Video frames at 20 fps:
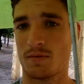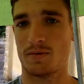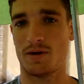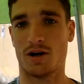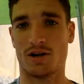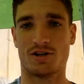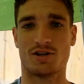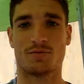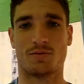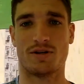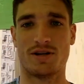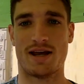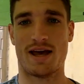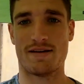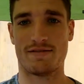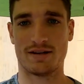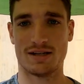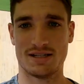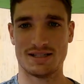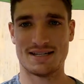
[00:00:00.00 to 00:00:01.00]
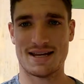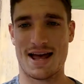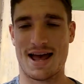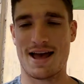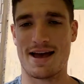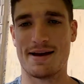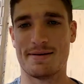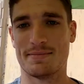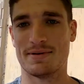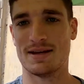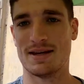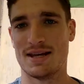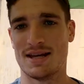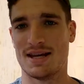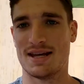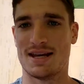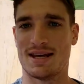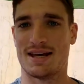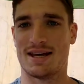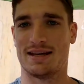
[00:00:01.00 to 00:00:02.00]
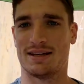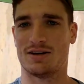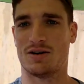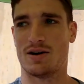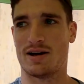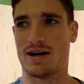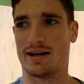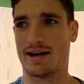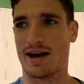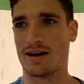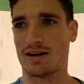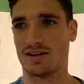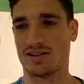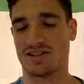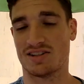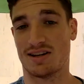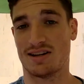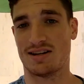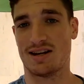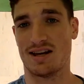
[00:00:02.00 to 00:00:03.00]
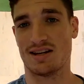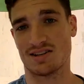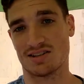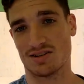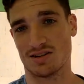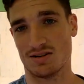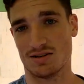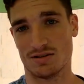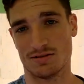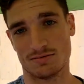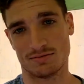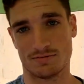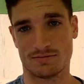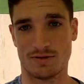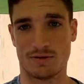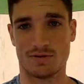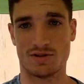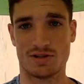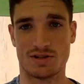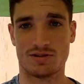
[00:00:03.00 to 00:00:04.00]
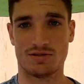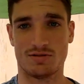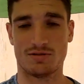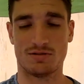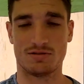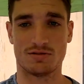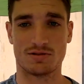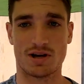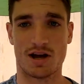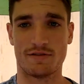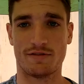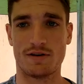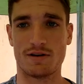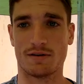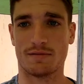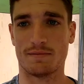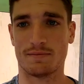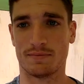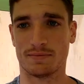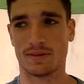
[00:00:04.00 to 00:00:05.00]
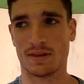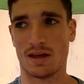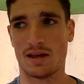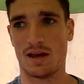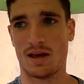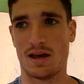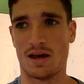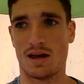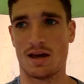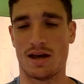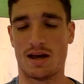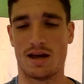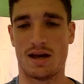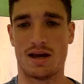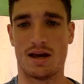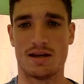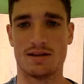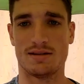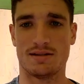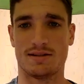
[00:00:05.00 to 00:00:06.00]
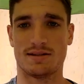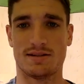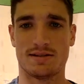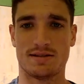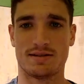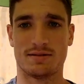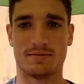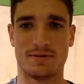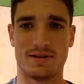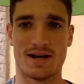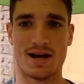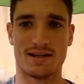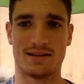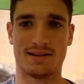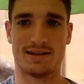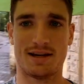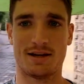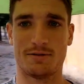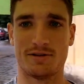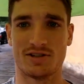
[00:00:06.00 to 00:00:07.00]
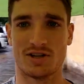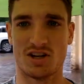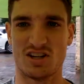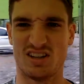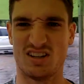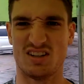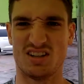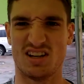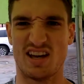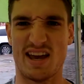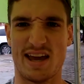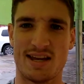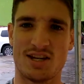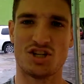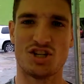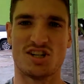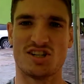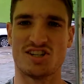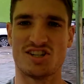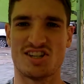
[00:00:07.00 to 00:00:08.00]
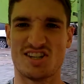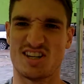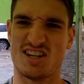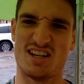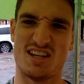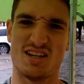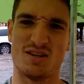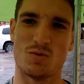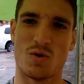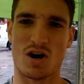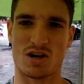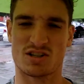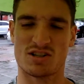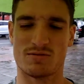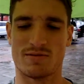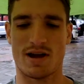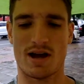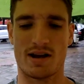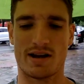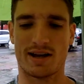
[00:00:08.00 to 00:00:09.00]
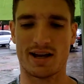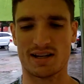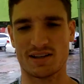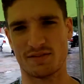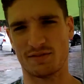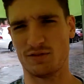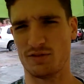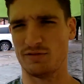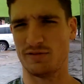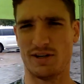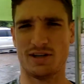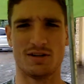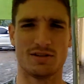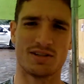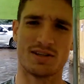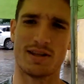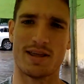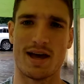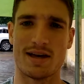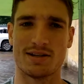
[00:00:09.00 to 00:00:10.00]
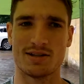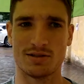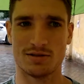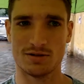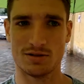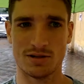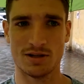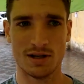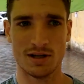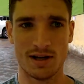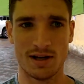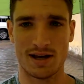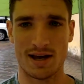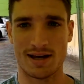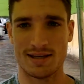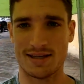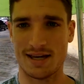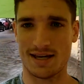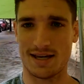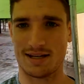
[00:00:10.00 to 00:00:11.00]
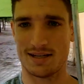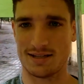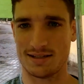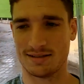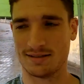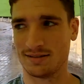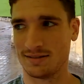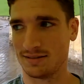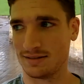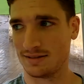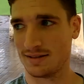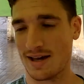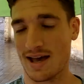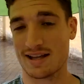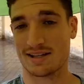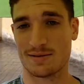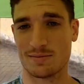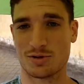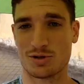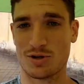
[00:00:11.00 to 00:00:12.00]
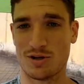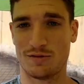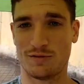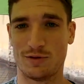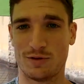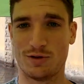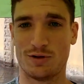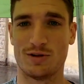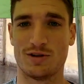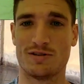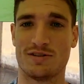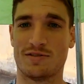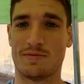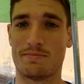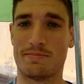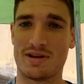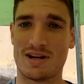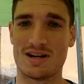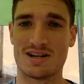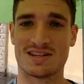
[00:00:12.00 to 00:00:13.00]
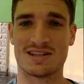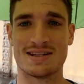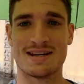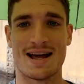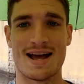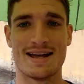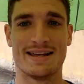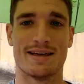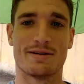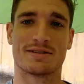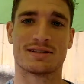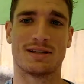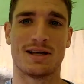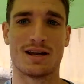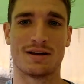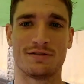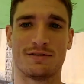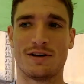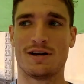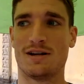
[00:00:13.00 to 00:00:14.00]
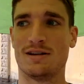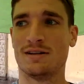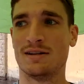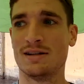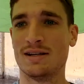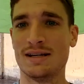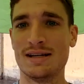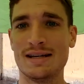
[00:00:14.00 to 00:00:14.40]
We all just wanted to have a good time and go hang out on Sunday, so we went to Kaifeng. And we got there, we saw a little ancient city, walked around, I got a few videos of that too, and then had some street food and some beers at night. That was a lot of fun.